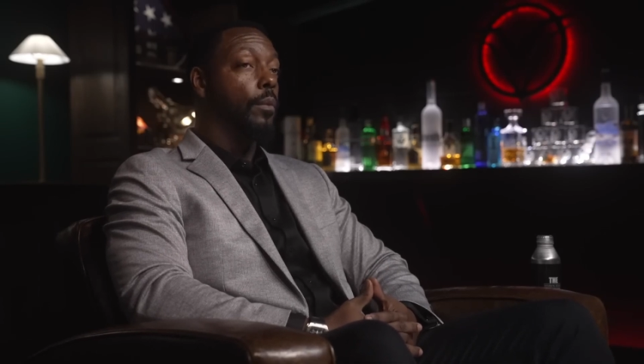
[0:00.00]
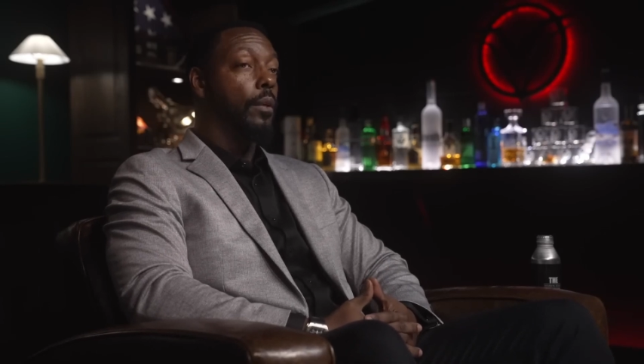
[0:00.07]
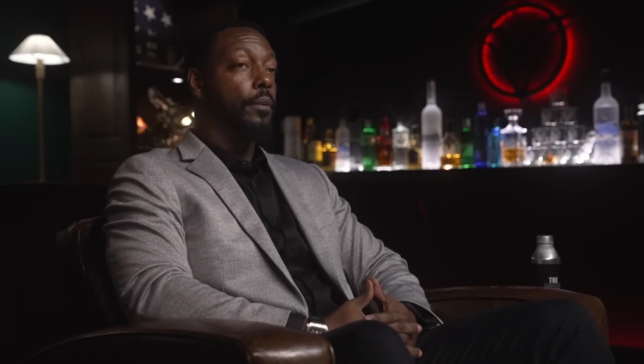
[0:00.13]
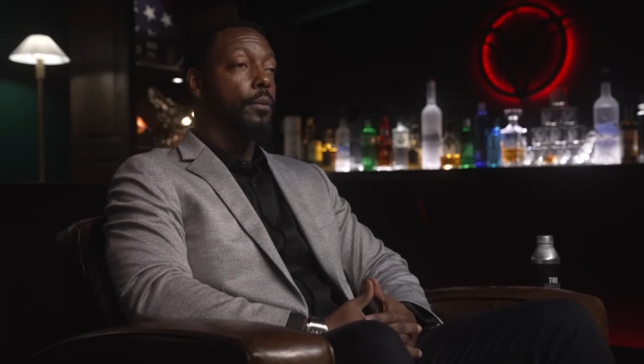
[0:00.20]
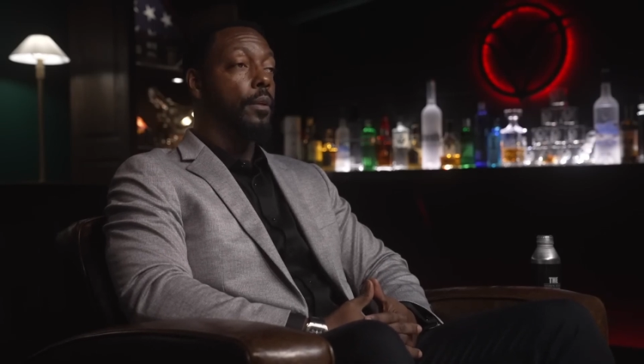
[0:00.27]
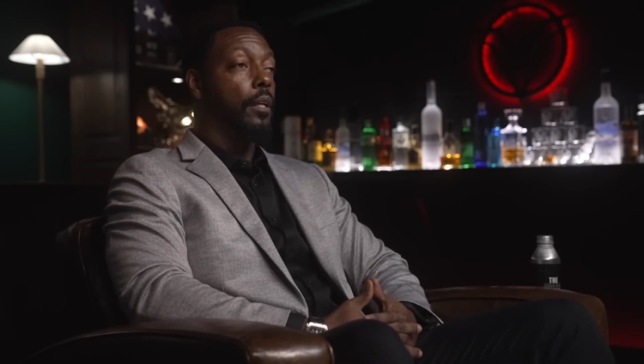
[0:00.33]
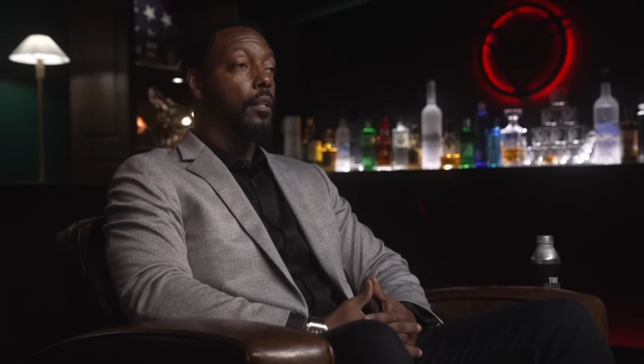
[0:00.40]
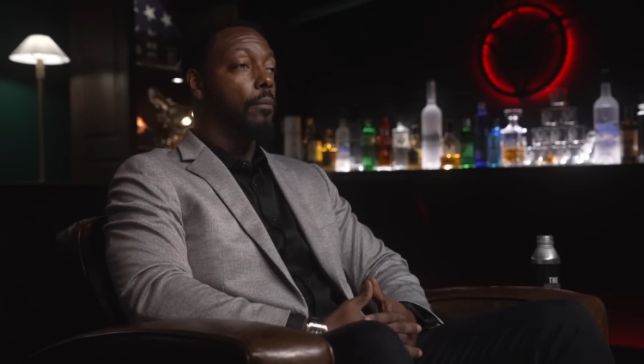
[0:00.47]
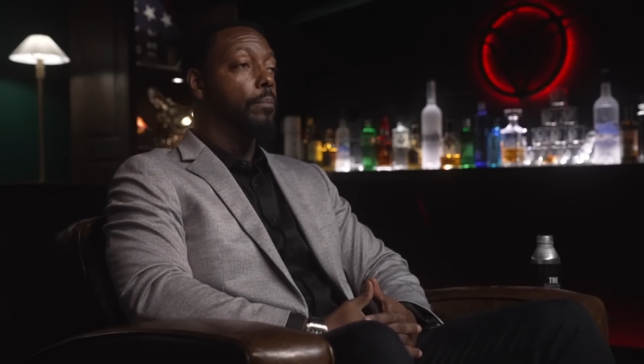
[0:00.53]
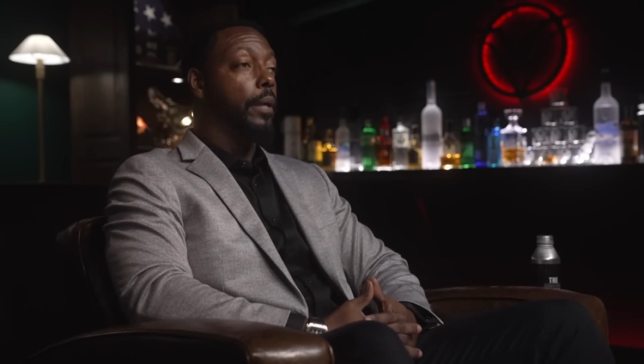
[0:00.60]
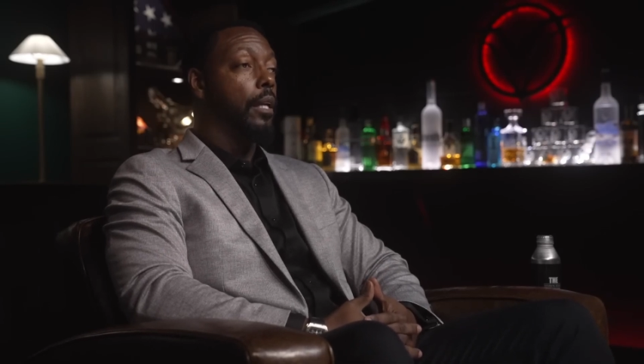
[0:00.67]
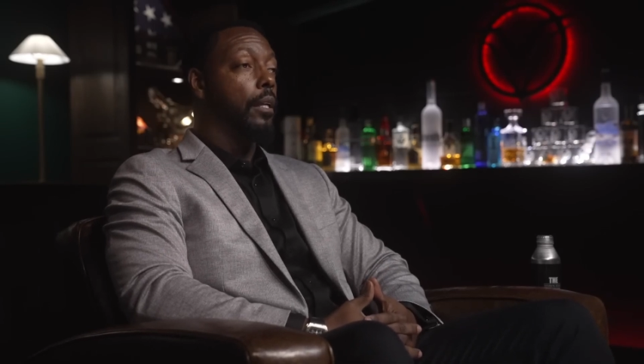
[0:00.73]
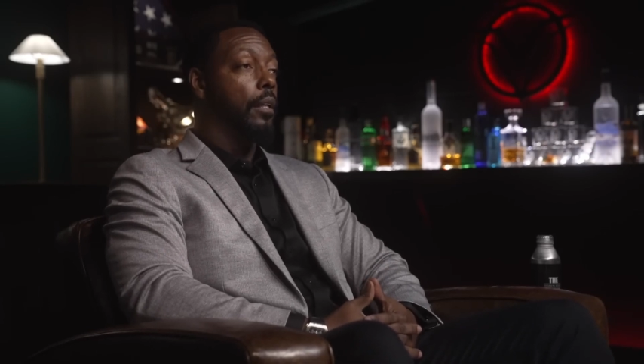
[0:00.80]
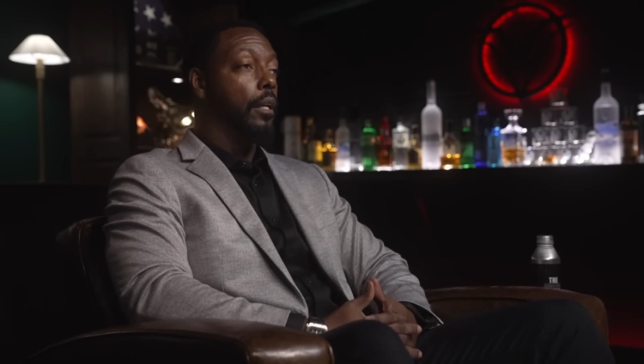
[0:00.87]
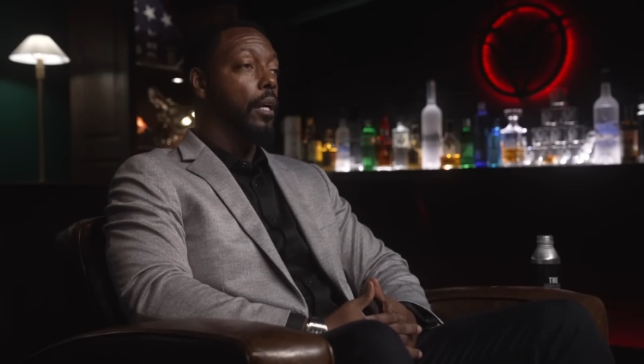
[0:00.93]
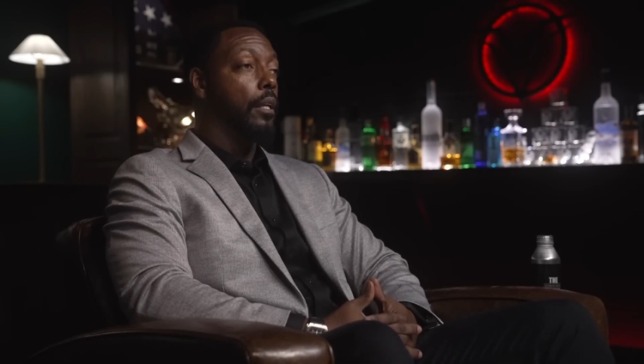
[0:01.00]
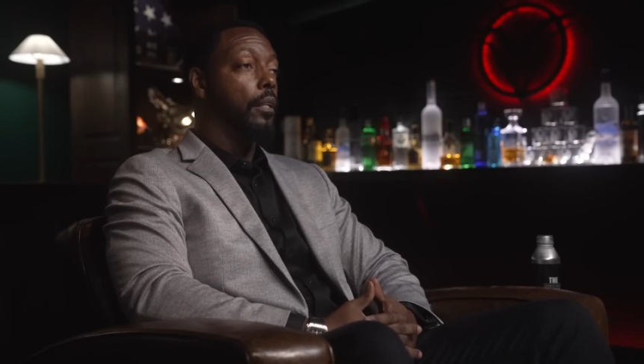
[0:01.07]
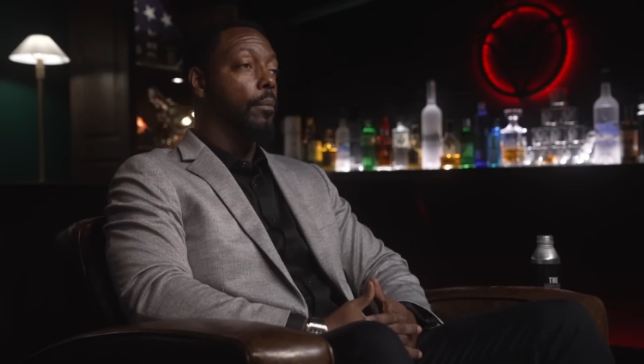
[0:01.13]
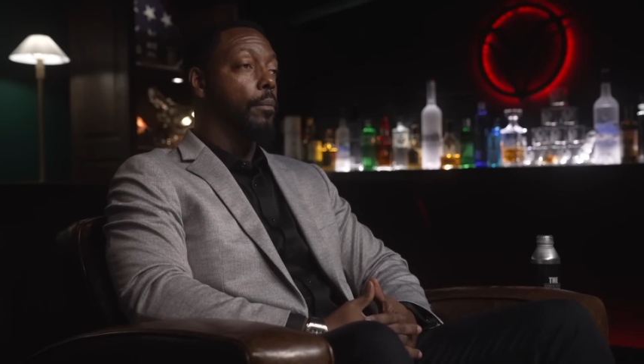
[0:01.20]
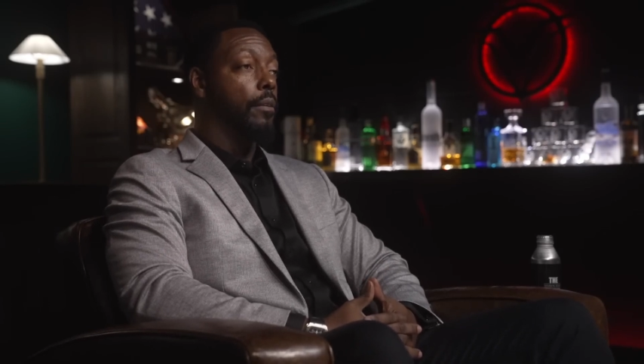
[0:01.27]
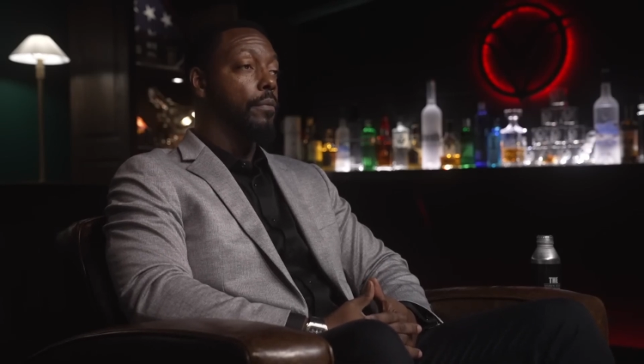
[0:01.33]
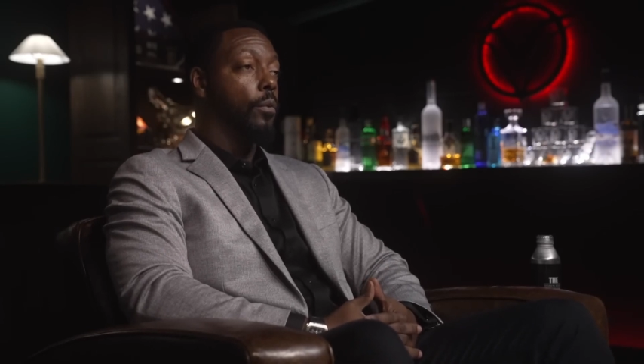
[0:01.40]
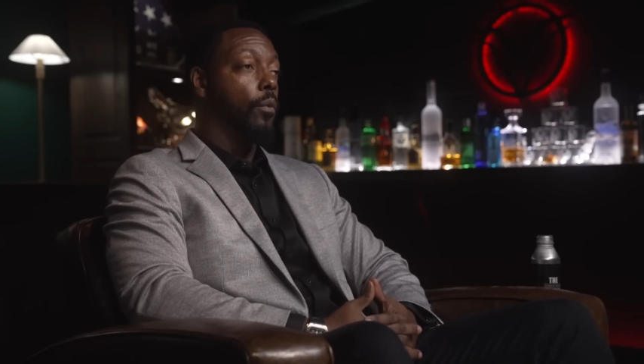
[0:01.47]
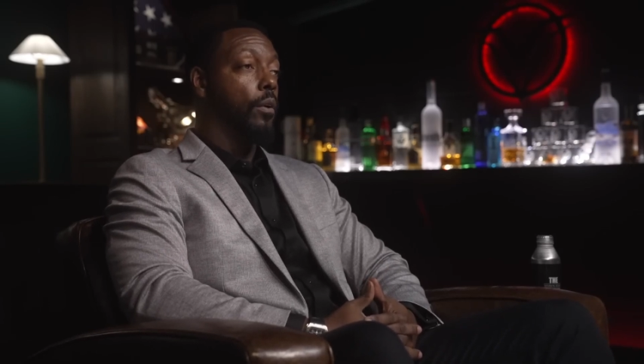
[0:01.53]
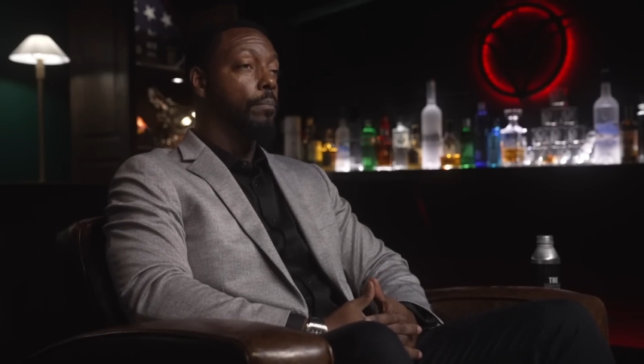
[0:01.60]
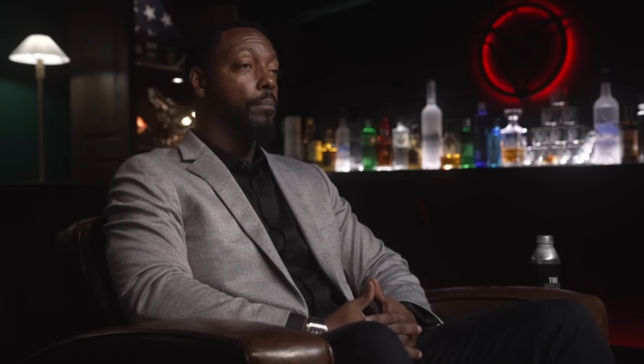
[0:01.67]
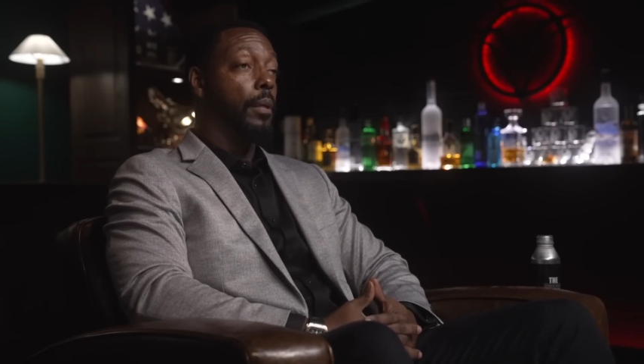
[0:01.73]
with the Pentagon coming forward,